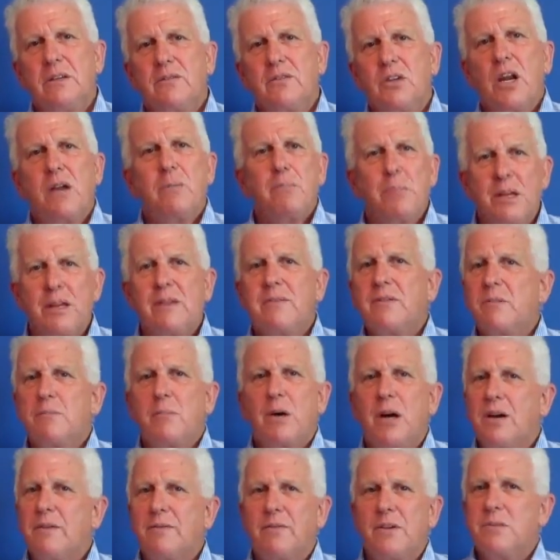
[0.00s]
If you don't believe in
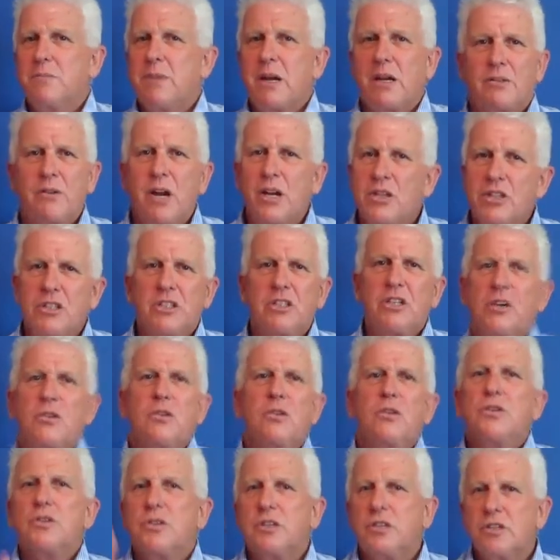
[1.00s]
buyer feedback ranging,
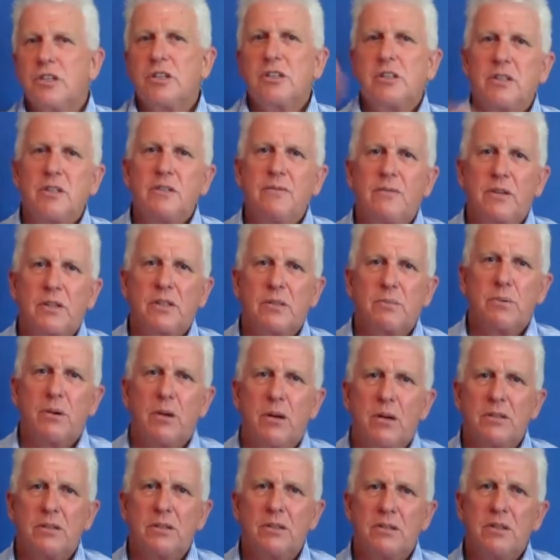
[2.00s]
don't use it. Stick to your fixed
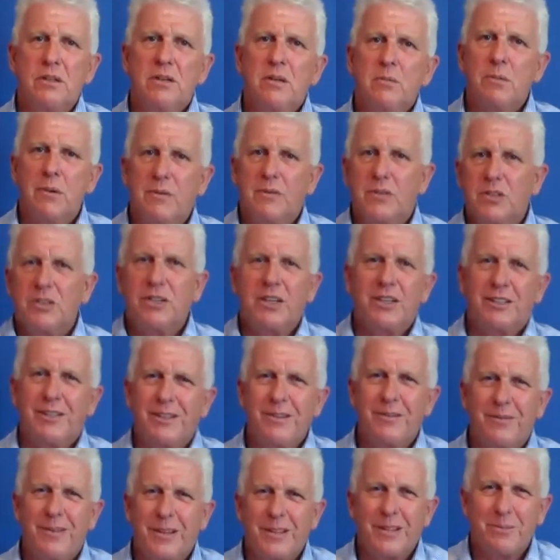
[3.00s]
price. But if you stick to
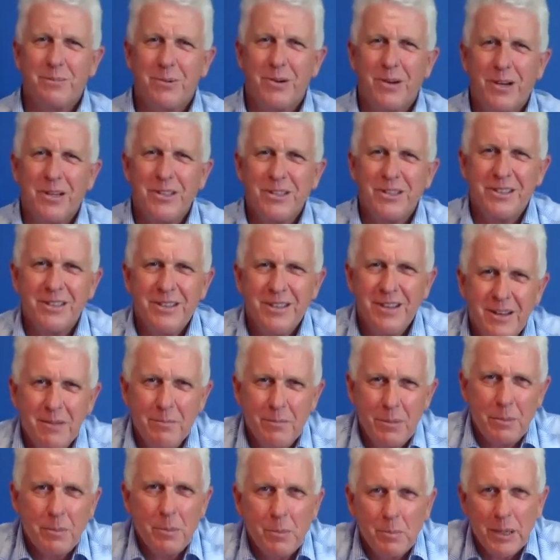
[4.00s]
your fixed price,
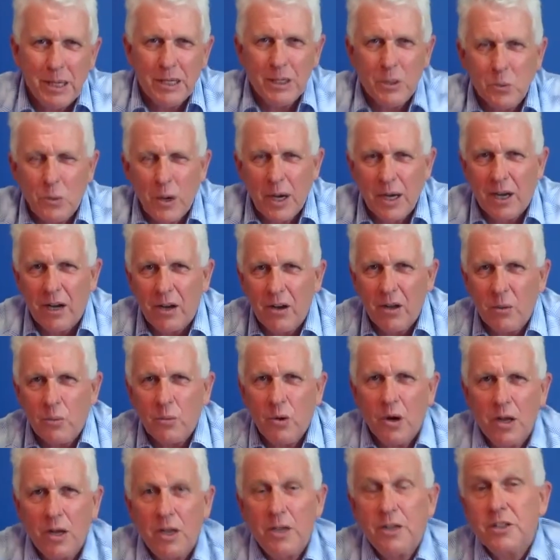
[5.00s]
be prepared to wait a long
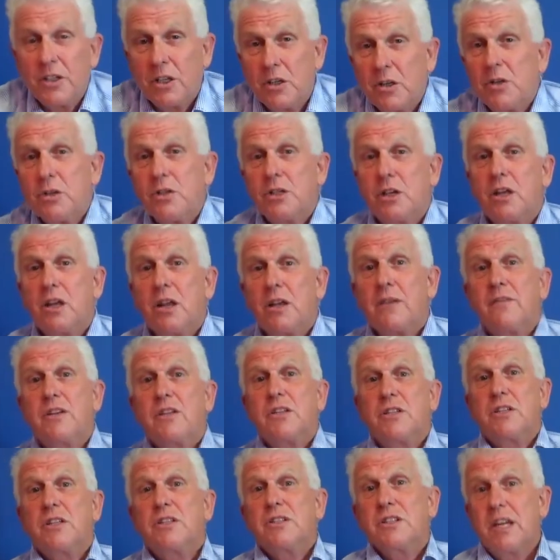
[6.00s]
while and to lose a lot of
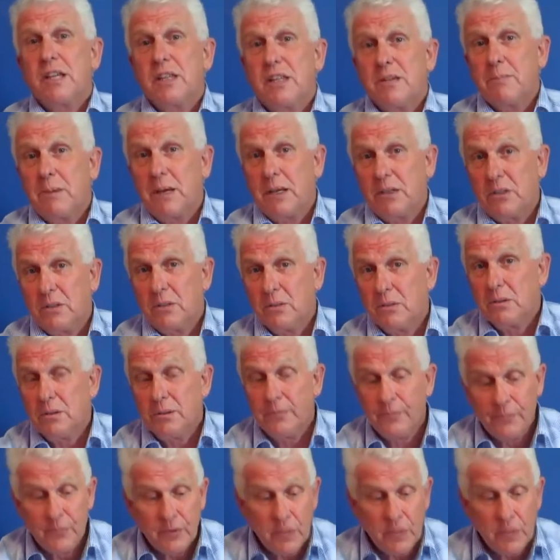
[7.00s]
listings out the back door.